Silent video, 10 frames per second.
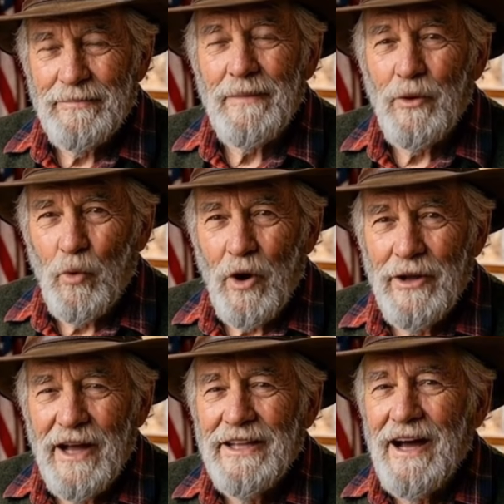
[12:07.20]
The
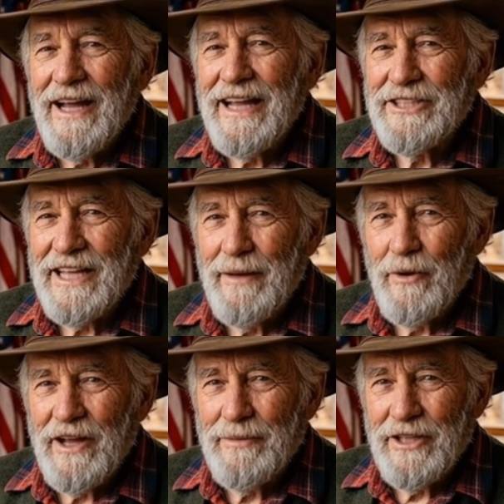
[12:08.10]
walnut dining
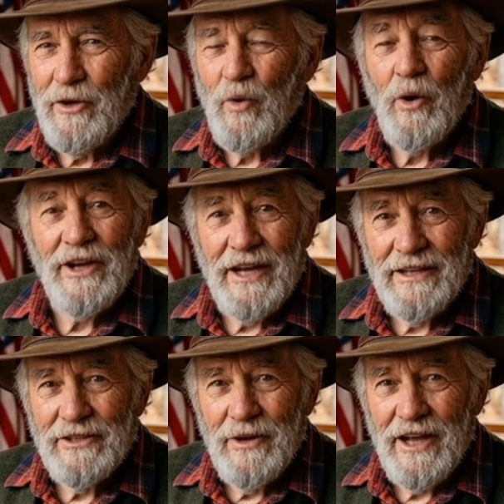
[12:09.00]
table had been quoted
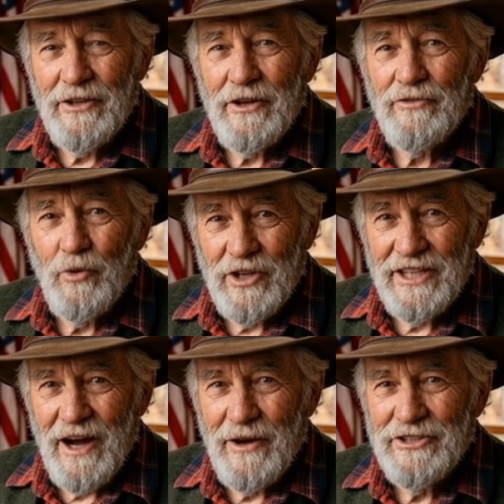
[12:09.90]
at
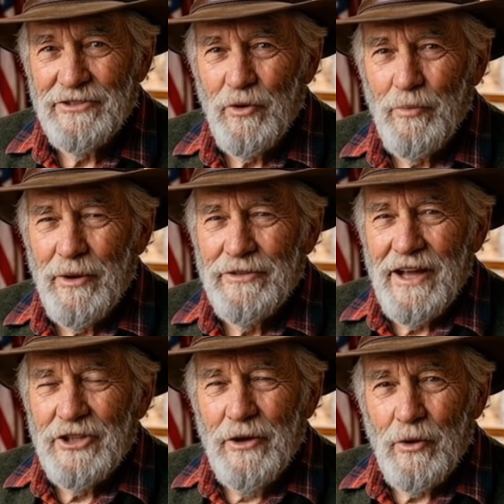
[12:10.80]
$340 for
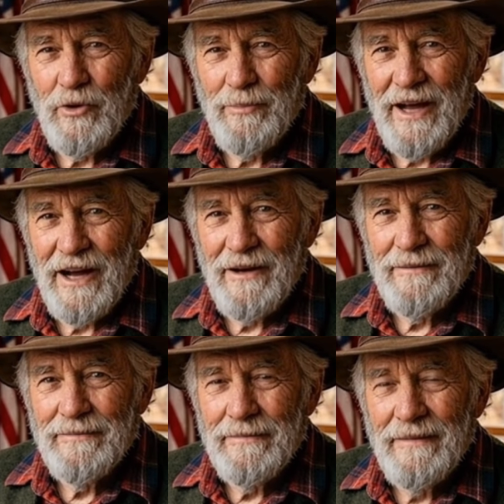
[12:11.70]
professional repair.
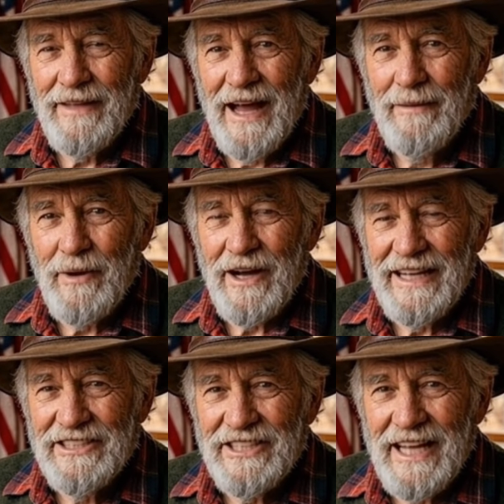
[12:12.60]
That
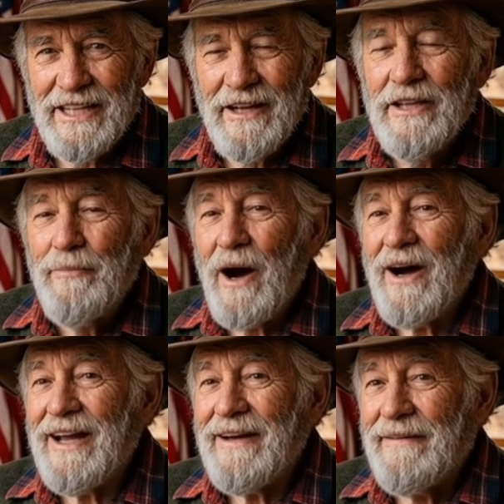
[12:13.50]
money stayed in his
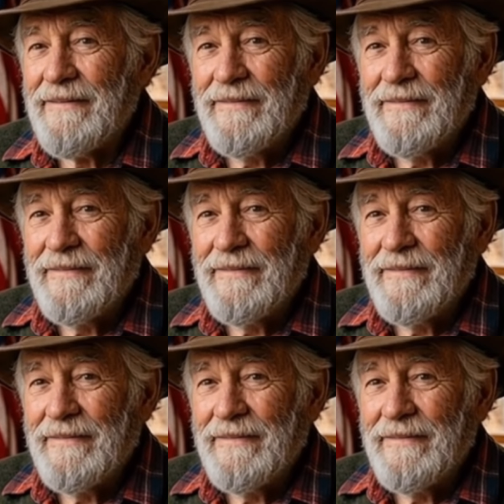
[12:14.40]
pocket.